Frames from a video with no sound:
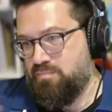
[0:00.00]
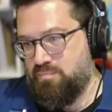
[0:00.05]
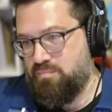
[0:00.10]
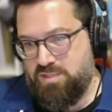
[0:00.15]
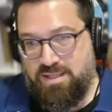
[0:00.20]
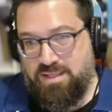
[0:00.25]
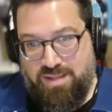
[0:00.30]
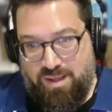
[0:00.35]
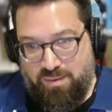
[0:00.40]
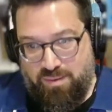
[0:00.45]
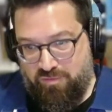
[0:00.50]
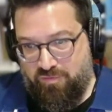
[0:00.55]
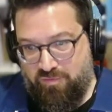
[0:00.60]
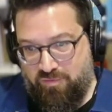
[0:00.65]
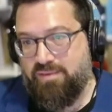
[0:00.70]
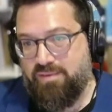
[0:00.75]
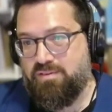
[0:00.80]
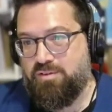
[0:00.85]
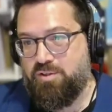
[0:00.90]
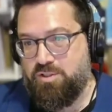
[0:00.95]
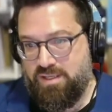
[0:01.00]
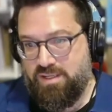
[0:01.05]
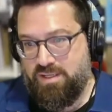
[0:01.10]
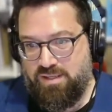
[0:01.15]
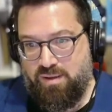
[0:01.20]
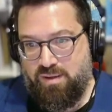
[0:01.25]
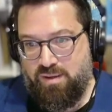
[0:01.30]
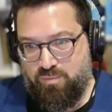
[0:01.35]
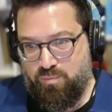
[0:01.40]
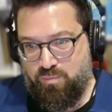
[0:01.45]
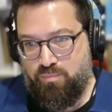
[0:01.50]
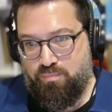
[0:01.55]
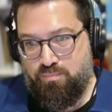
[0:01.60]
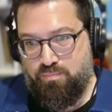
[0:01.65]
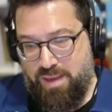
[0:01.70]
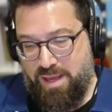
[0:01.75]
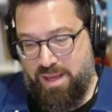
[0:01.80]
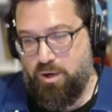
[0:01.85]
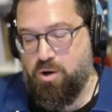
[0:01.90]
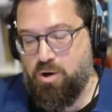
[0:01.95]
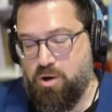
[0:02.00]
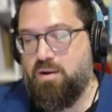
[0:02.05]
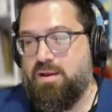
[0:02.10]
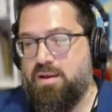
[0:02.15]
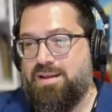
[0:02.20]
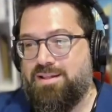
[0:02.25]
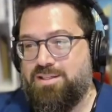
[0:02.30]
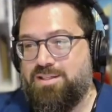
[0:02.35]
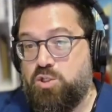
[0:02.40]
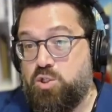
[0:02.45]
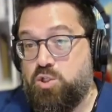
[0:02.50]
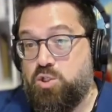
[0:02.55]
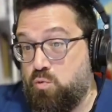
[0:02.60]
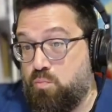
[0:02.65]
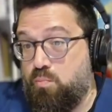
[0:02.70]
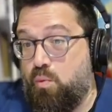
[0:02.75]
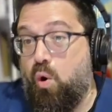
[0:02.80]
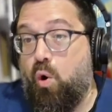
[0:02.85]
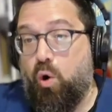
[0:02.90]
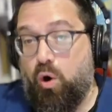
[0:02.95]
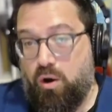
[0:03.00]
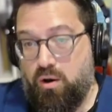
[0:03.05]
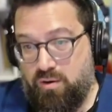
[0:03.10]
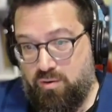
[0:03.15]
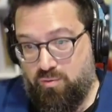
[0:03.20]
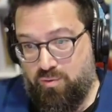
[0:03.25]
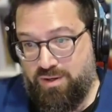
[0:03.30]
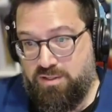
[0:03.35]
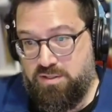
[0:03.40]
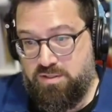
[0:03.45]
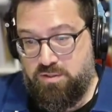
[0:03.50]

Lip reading: 10 times faster, 10 times better, to do more, right?